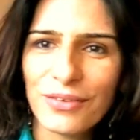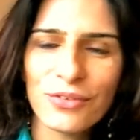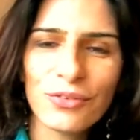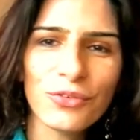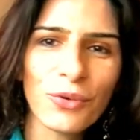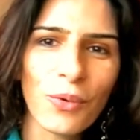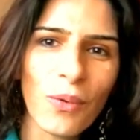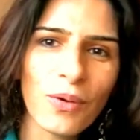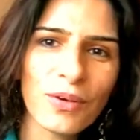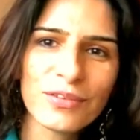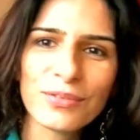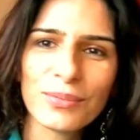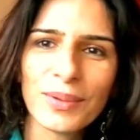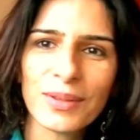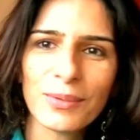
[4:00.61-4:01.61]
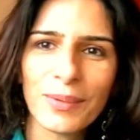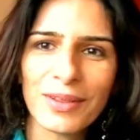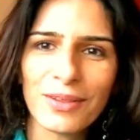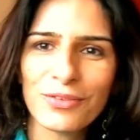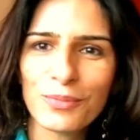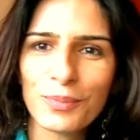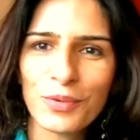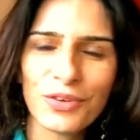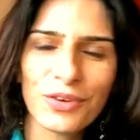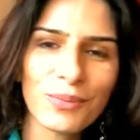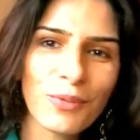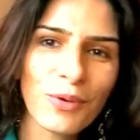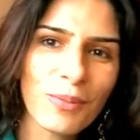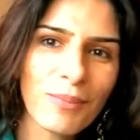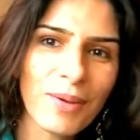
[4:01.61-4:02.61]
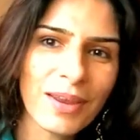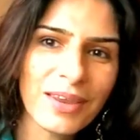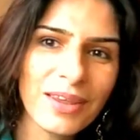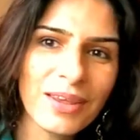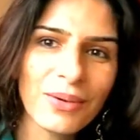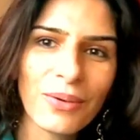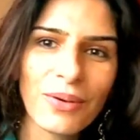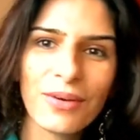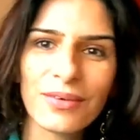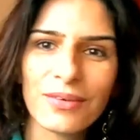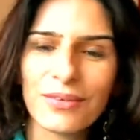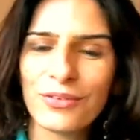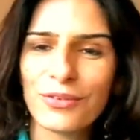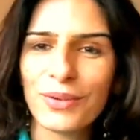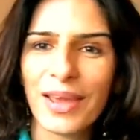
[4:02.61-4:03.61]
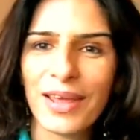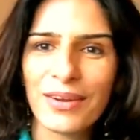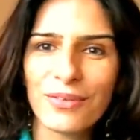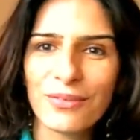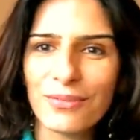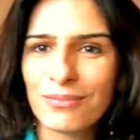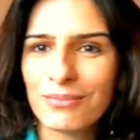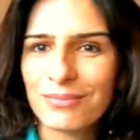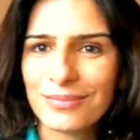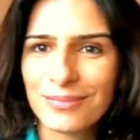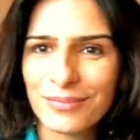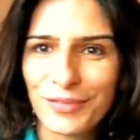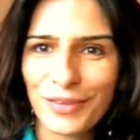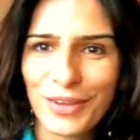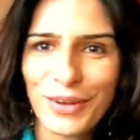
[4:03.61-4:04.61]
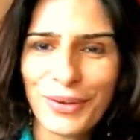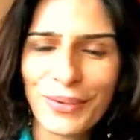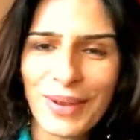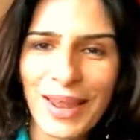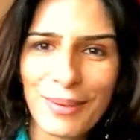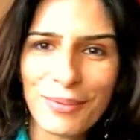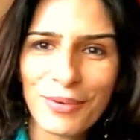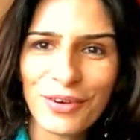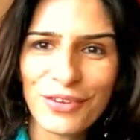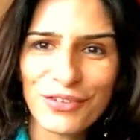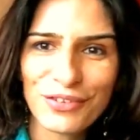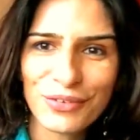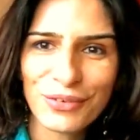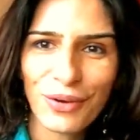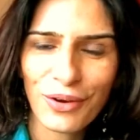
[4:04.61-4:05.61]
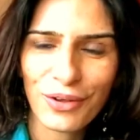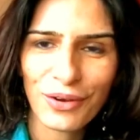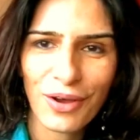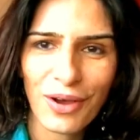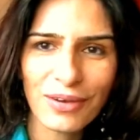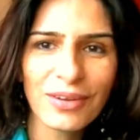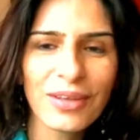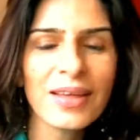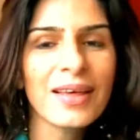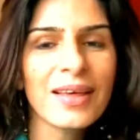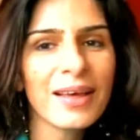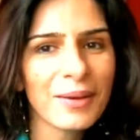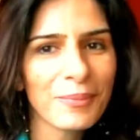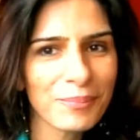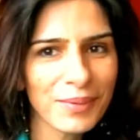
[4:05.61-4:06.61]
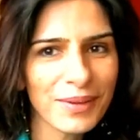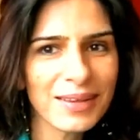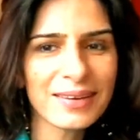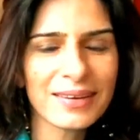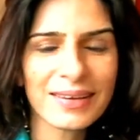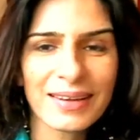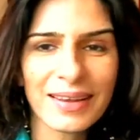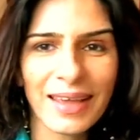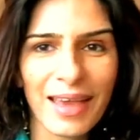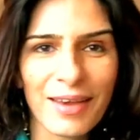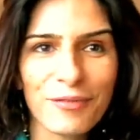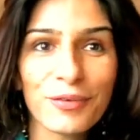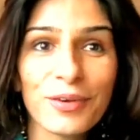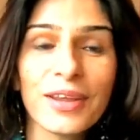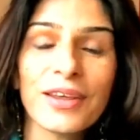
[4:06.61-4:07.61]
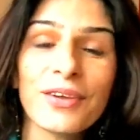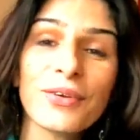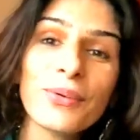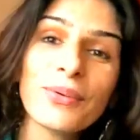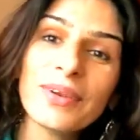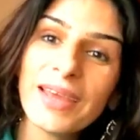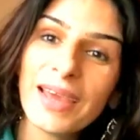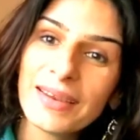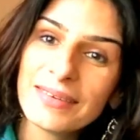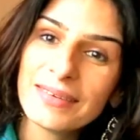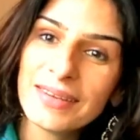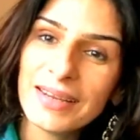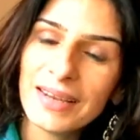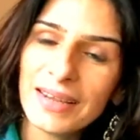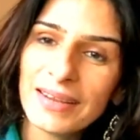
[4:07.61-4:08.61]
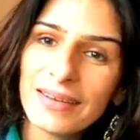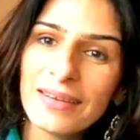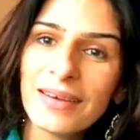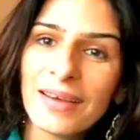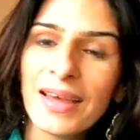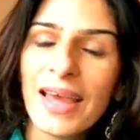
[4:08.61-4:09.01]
in talks with whether to put in more money or to get in for that collaboration or not. Be a little careful. It could get delayed,